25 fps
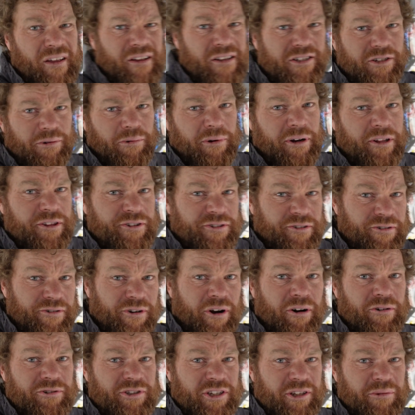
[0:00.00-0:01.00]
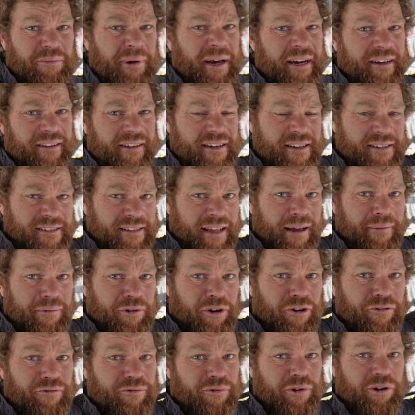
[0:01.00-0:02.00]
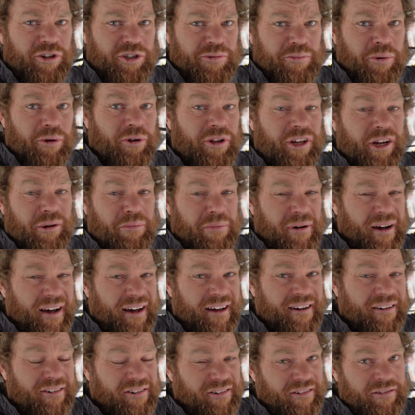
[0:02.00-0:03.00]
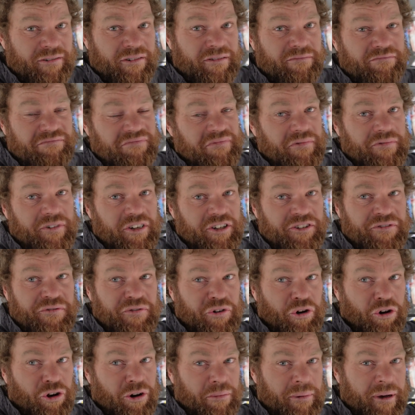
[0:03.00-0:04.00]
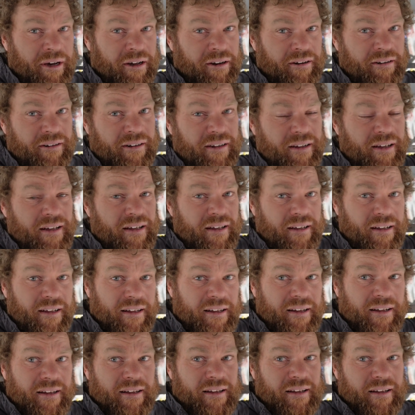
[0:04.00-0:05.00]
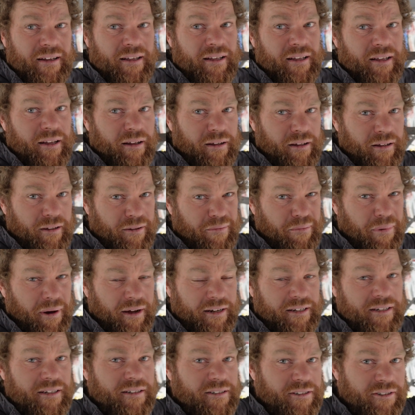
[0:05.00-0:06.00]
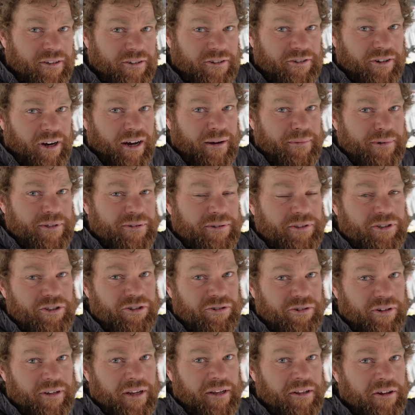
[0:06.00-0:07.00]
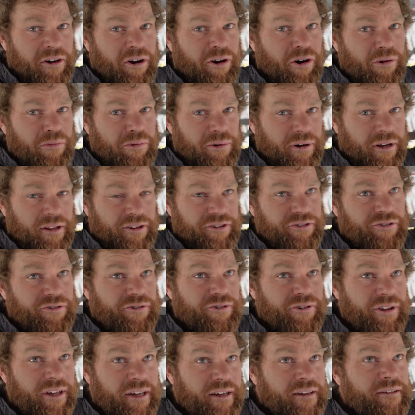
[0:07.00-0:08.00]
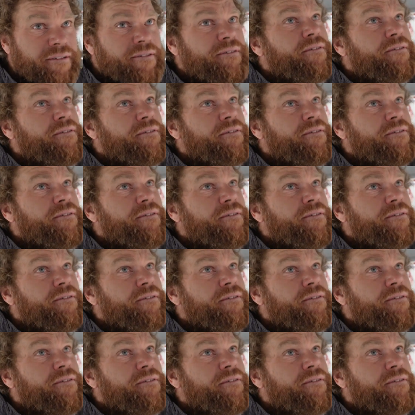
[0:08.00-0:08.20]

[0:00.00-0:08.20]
So one of the screw holes at the back there snapped off when I was pulling it apart, and I just forgot about it. But it's no dramas, we can just drill another hole, put another screw there.